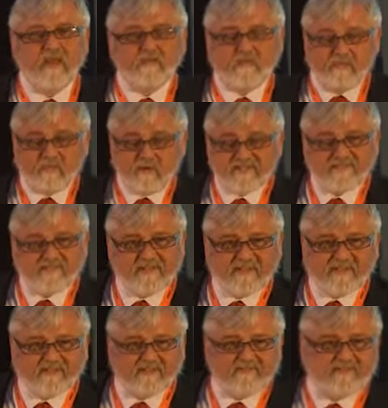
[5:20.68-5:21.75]
But most of the
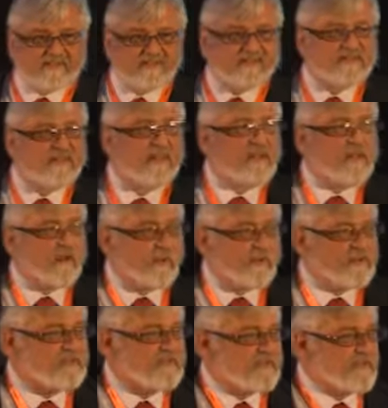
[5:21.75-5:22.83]
activities will
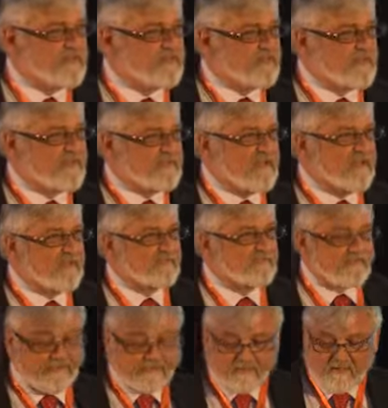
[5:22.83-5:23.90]
continue to be done,
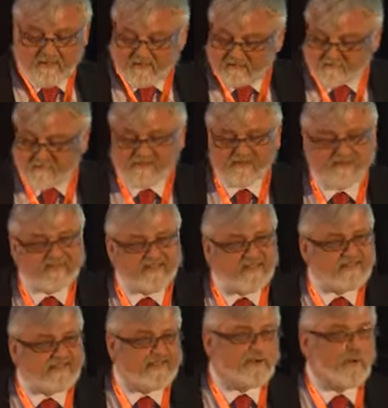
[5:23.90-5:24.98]
although there is a
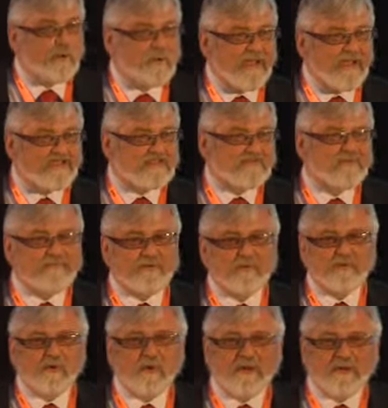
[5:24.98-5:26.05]
zero-based review
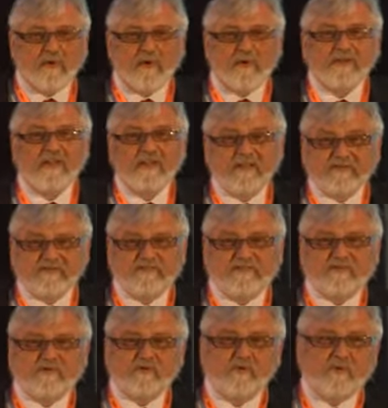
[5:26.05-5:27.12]
going on just
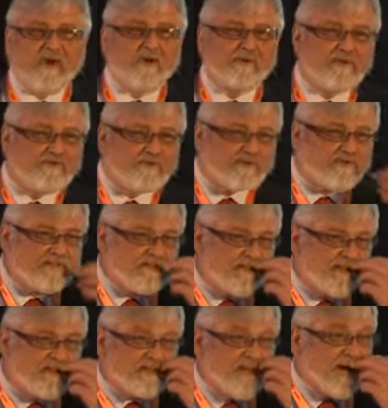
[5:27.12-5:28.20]
to show how efficient
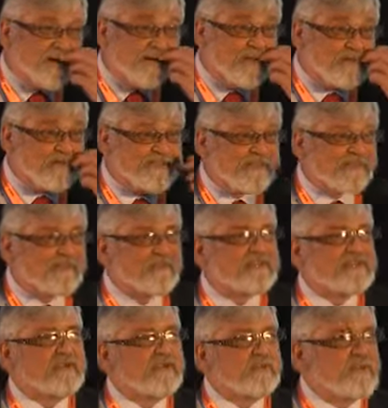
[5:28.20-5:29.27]
things are. Now, the result of a
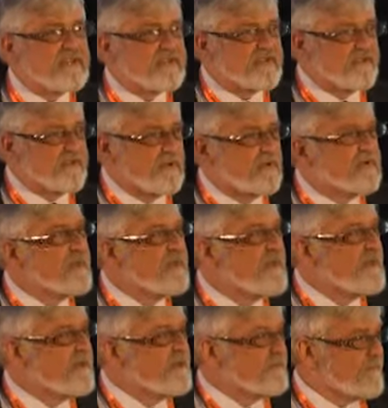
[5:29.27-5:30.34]
zero-based review
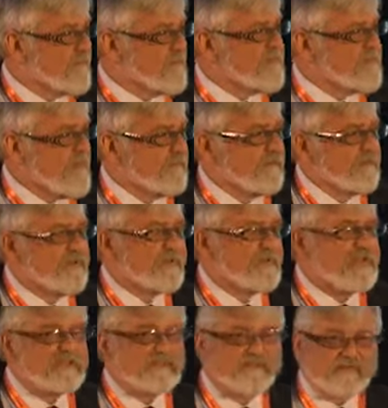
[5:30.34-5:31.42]
for example, in the
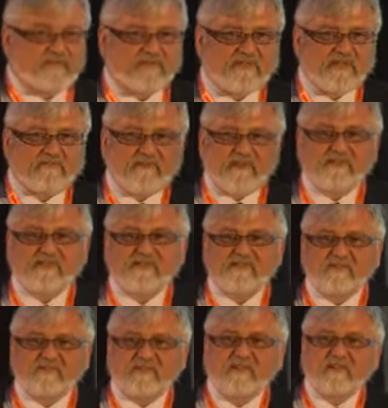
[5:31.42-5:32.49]
case of JISC Advance
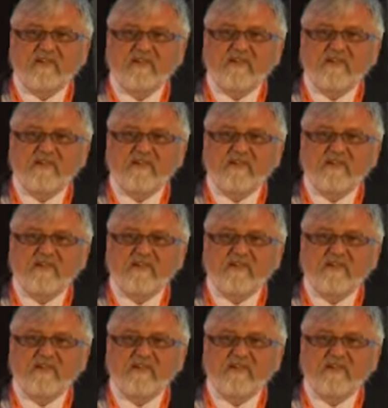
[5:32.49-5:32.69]
this year,